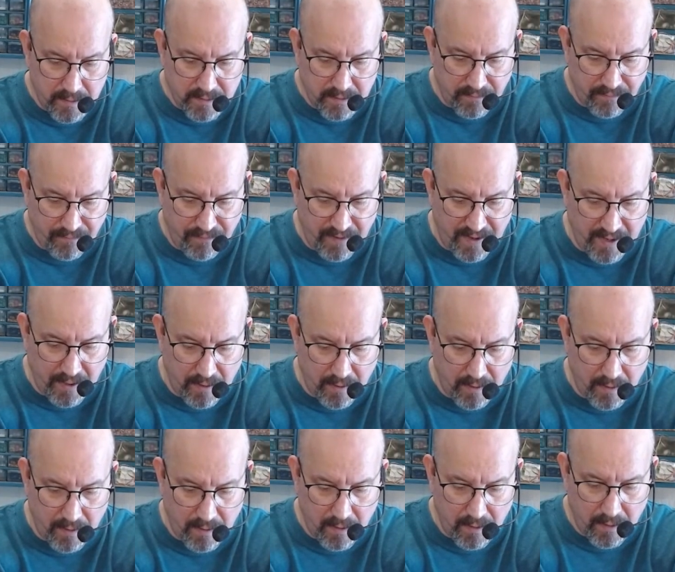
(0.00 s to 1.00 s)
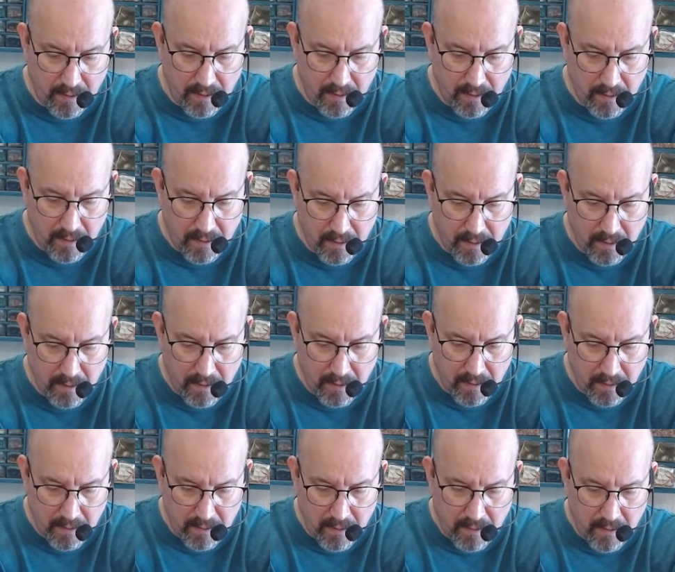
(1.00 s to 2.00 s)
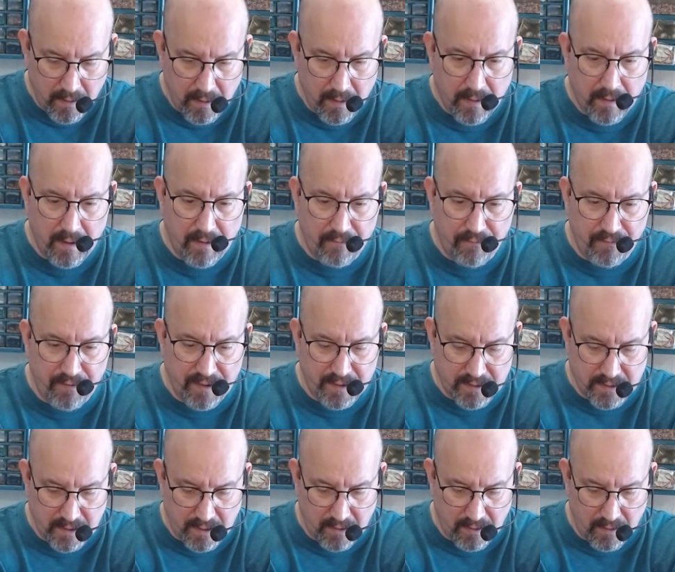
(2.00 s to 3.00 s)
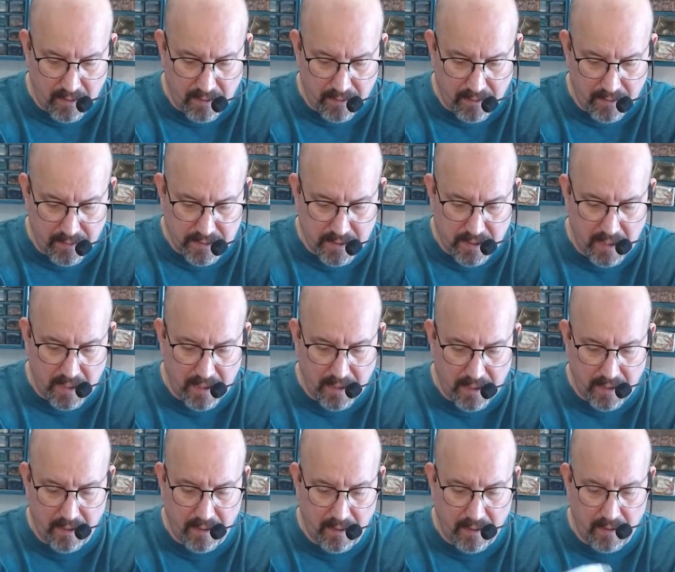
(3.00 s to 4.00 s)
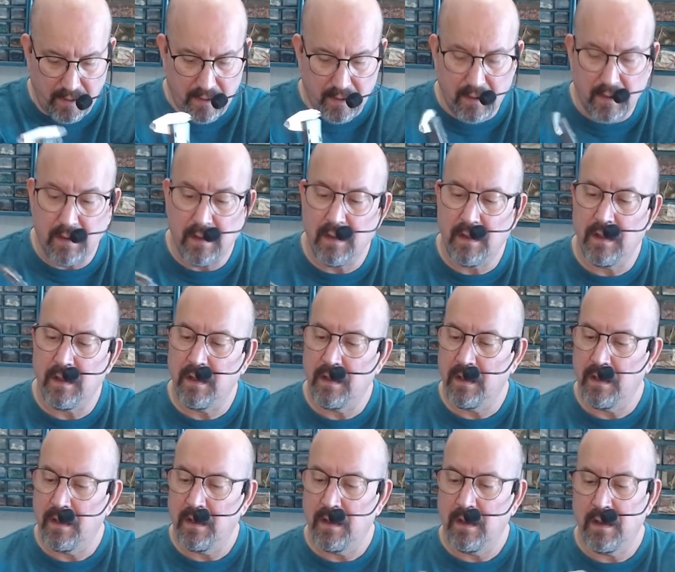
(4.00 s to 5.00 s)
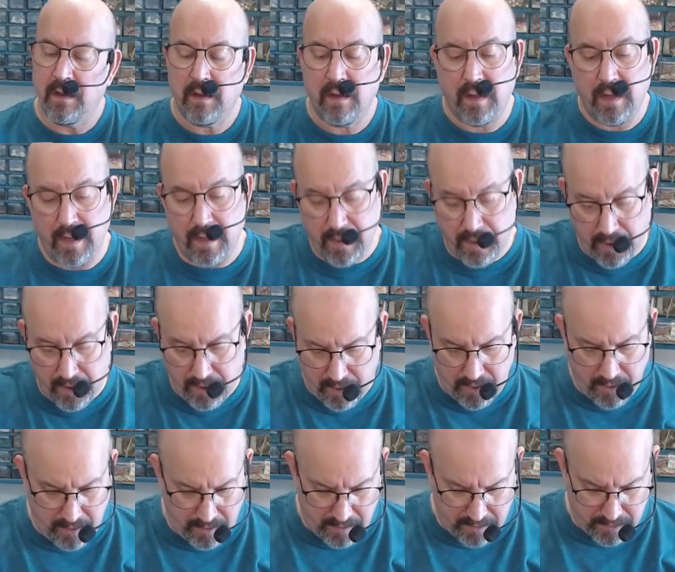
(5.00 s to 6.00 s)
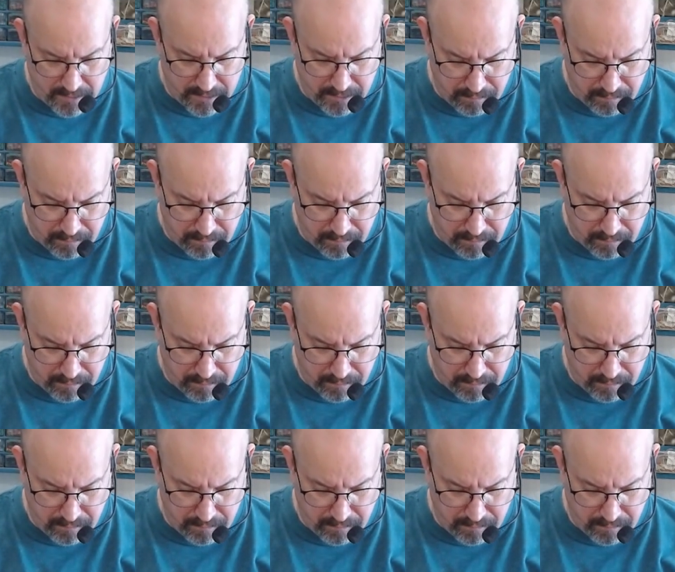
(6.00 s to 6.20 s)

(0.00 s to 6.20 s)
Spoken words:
finger that fits out on the side here. Okay, it is